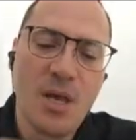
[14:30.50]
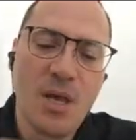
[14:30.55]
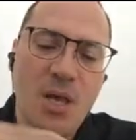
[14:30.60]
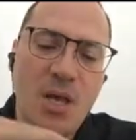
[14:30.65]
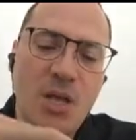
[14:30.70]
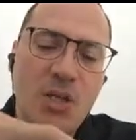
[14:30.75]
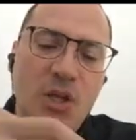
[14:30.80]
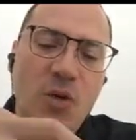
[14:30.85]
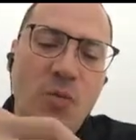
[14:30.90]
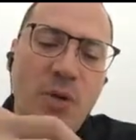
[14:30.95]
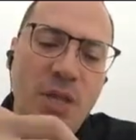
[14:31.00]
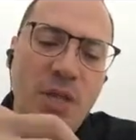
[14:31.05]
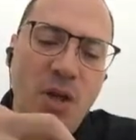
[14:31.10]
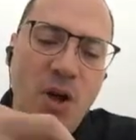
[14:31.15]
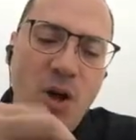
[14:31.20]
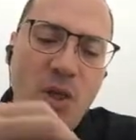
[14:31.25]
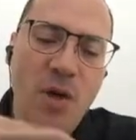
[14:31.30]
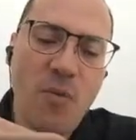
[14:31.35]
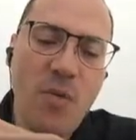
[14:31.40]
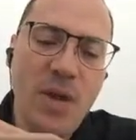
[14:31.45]
So we
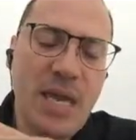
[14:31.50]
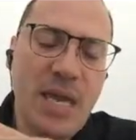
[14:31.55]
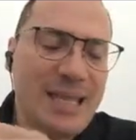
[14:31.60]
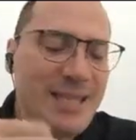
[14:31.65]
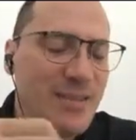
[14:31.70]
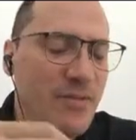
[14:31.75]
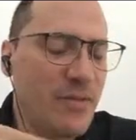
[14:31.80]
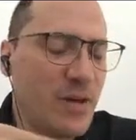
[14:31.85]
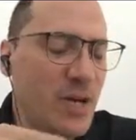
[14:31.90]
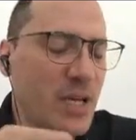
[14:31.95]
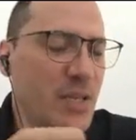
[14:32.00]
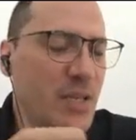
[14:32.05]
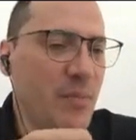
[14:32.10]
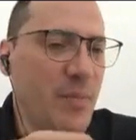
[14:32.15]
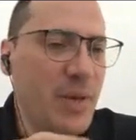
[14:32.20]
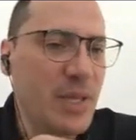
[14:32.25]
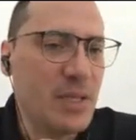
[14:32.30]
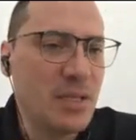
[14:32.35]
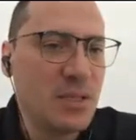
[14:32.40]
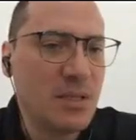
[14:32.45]
know that we can define
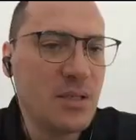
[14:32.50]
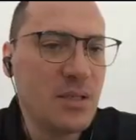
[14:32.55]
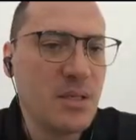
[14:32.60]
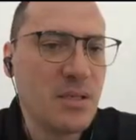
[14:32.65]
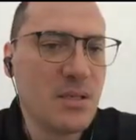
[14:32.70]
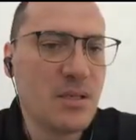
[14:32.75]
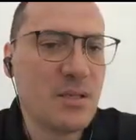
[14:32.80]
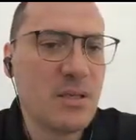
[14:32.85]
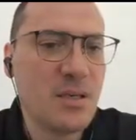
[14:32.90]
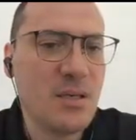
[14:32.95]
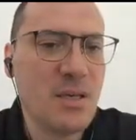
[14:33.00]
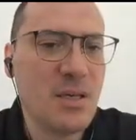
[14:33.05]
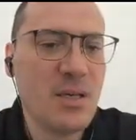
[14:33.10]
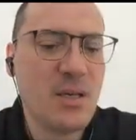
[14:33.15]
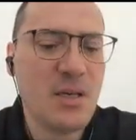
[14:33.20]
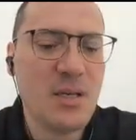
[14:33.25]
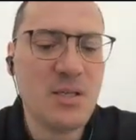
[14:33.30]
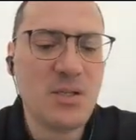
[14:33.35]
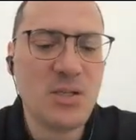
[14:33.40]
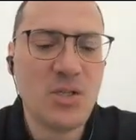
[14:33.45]
dependencies
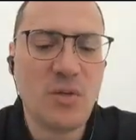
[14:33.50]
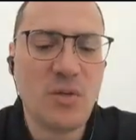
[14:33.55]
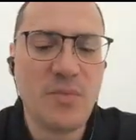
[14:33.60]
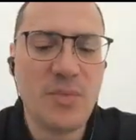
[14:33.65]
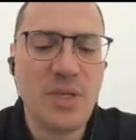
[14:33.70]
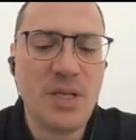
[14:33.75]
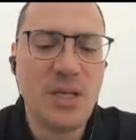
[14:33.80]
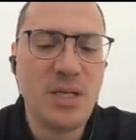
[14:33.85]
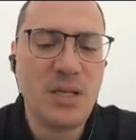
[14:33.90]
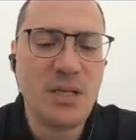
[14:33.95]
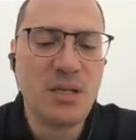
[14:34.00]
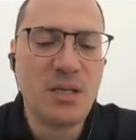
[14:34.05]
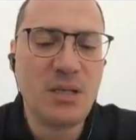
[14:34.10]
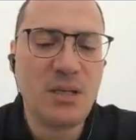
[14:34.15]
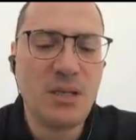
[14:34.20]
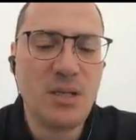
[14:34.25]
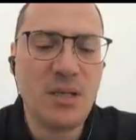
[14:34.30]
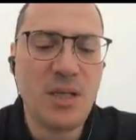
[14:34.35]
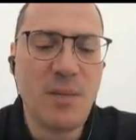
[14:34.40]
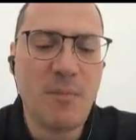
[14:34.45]
in
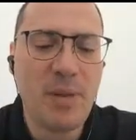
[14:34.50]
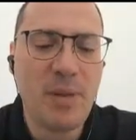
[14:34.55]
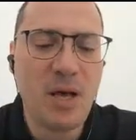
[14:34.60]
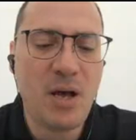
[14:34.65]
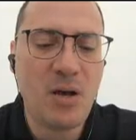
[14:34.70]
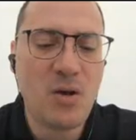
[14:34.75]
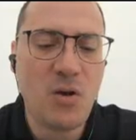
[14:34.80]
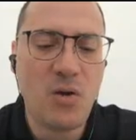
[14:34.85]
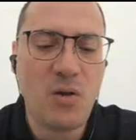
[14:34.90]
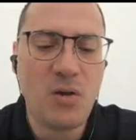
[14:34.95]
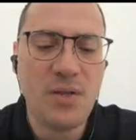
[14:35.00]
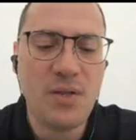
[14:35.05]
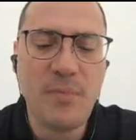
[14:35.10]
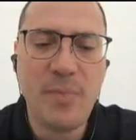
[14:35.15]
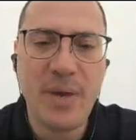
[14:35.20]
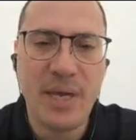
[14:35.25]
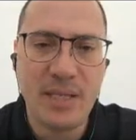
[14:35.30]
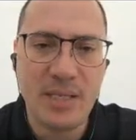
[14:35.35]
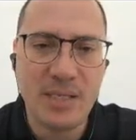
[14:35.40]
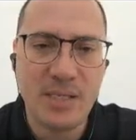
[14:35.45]
a block called
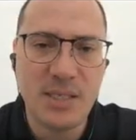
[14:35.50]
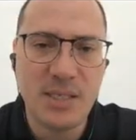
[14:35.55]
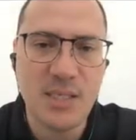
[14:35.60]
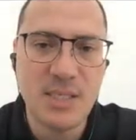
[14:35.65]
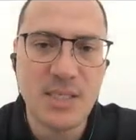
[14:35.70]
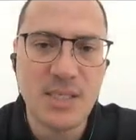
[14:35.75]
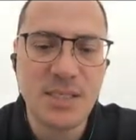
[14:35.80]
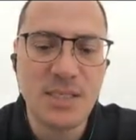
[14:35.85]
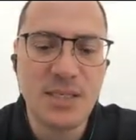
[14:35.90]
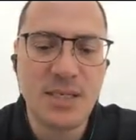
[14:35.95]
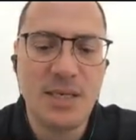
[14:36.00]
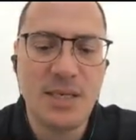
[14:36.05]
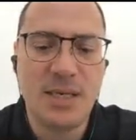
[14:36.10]
dependencies,